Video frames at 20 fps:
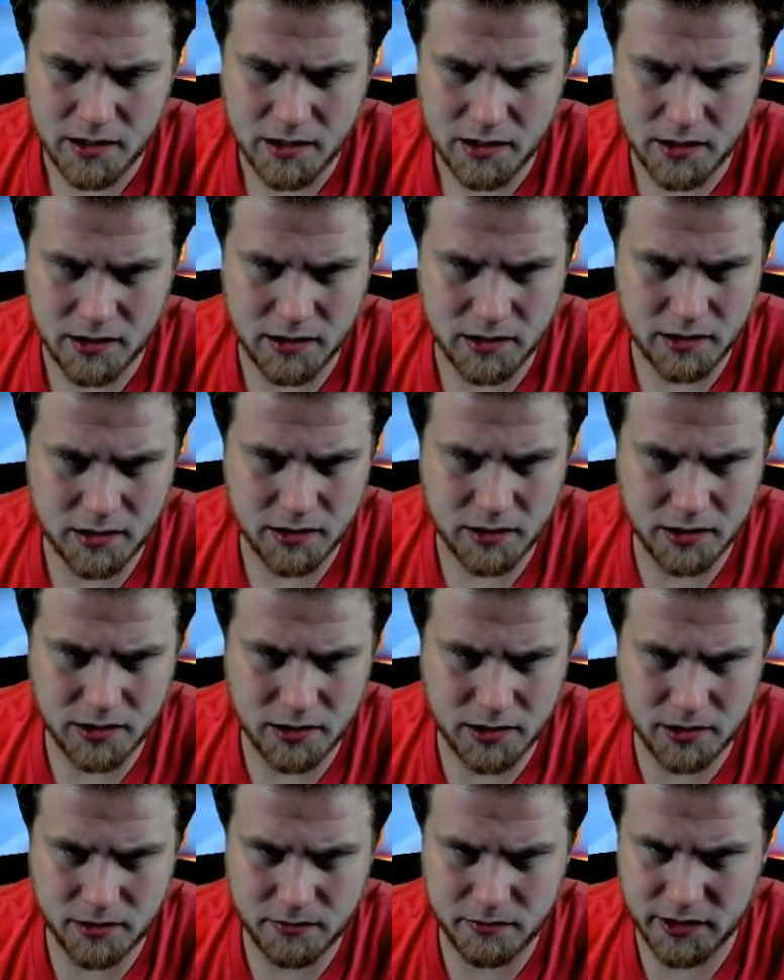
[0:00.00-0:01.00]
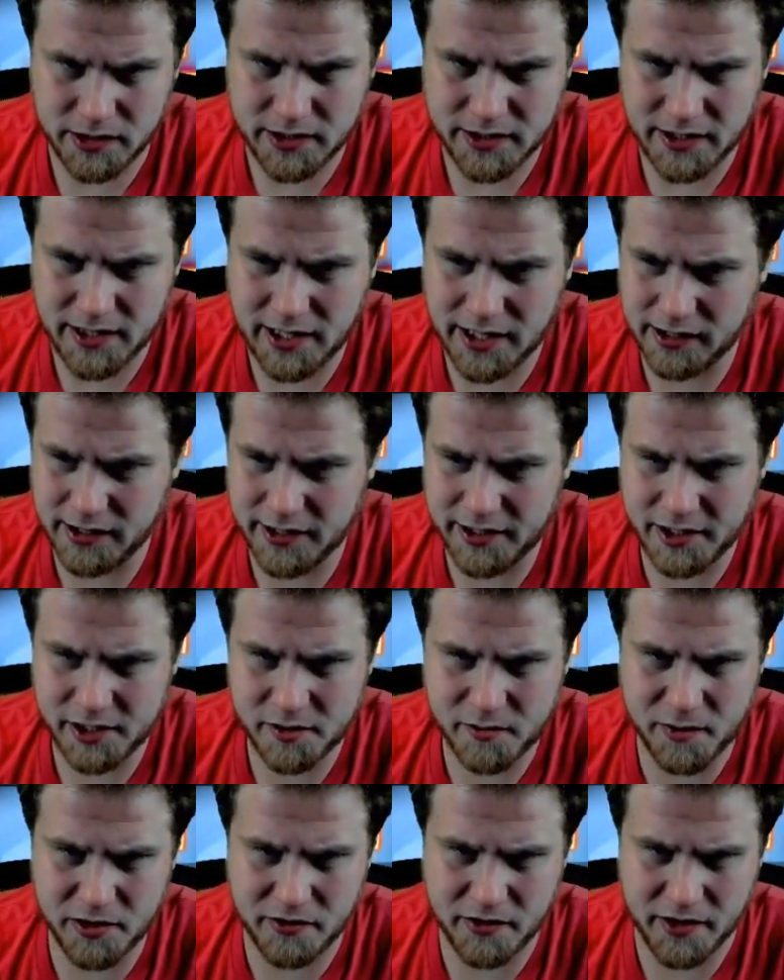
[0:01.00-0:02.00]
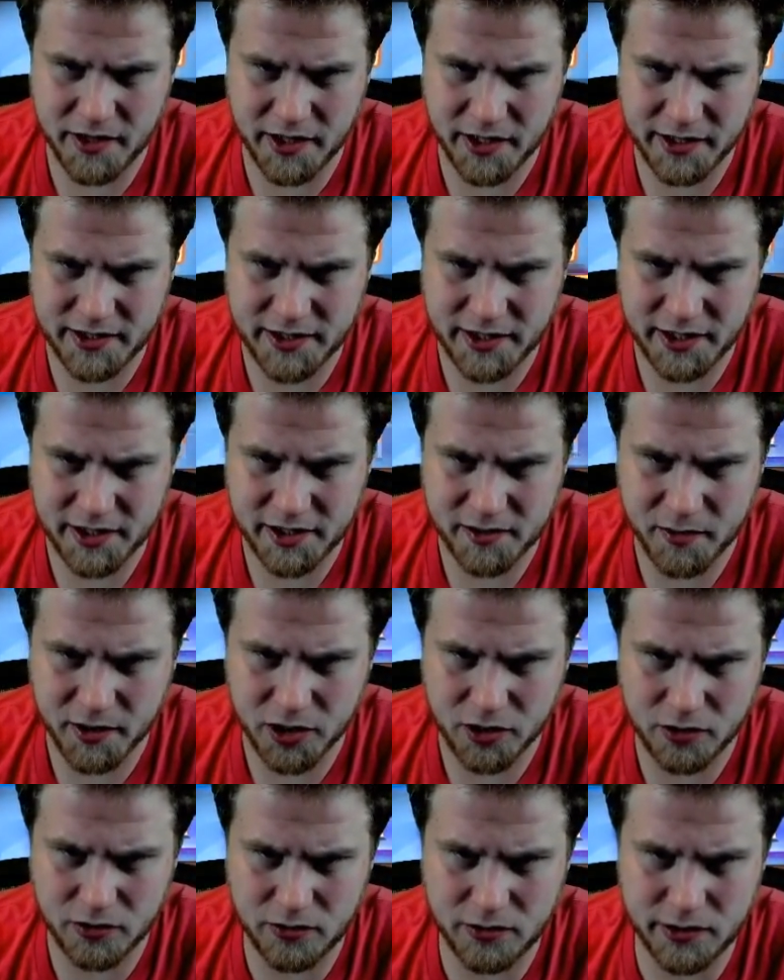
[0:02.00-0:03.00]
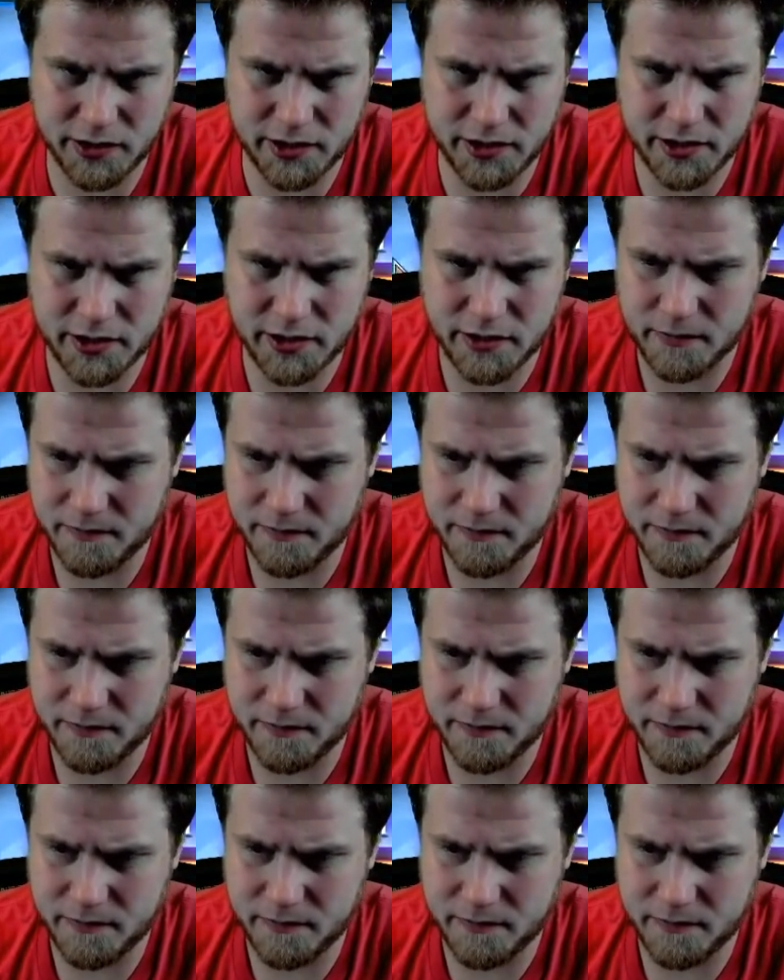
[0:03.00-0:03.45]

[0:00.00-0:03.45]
Let's Deadly Dispute this, I suppose.